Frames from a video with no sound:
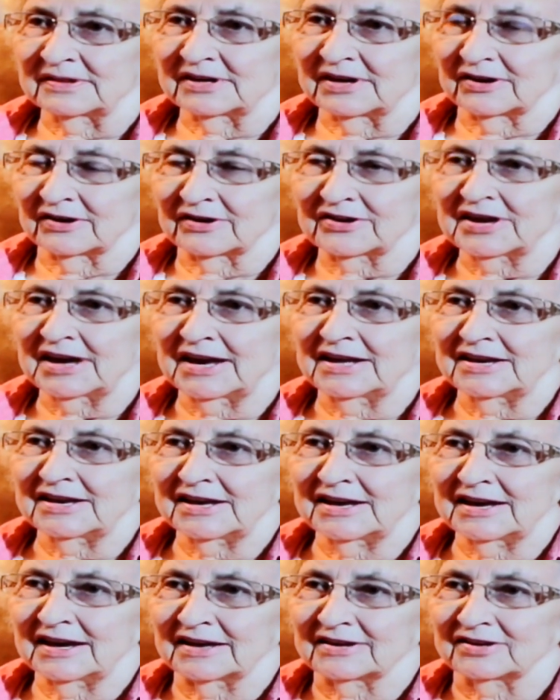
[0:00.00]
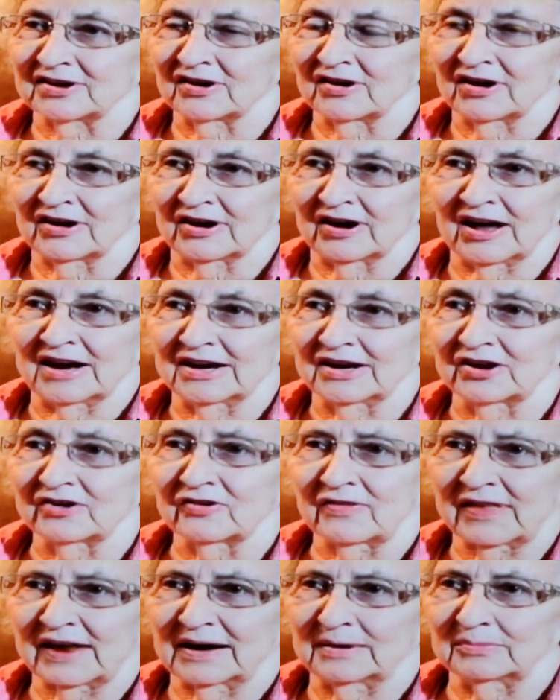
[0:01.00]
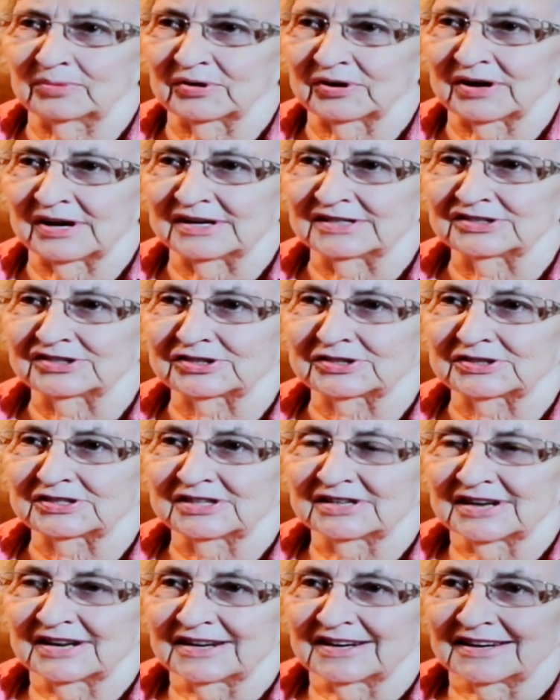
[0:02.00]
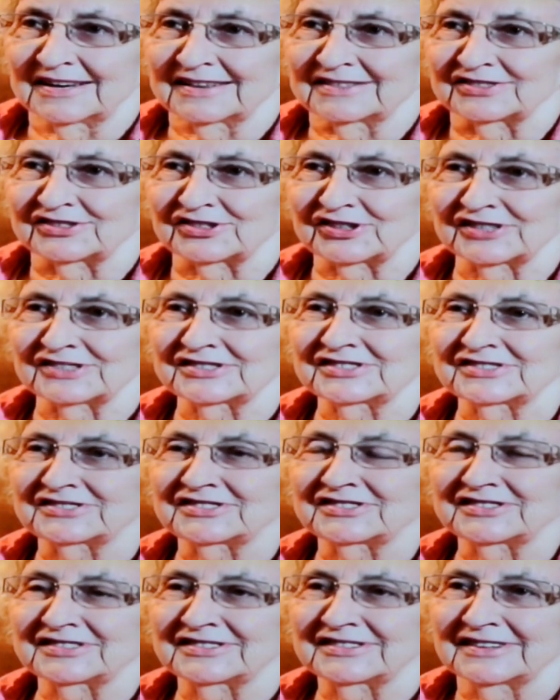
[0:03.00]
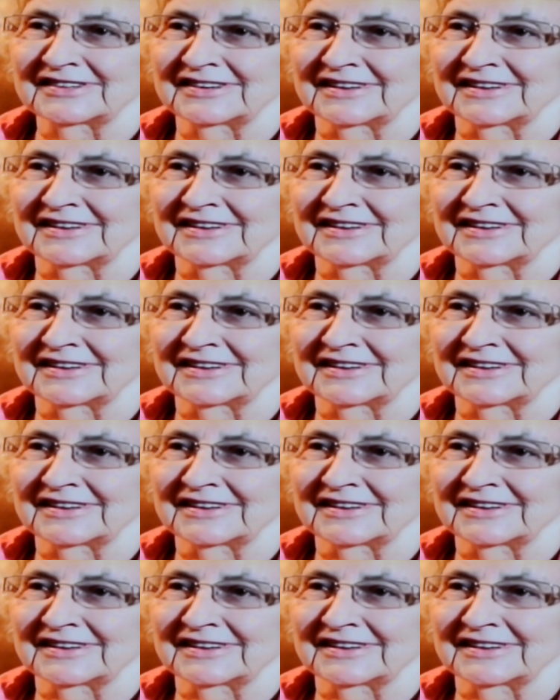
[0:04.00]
The Arcadia had gone under that bridge just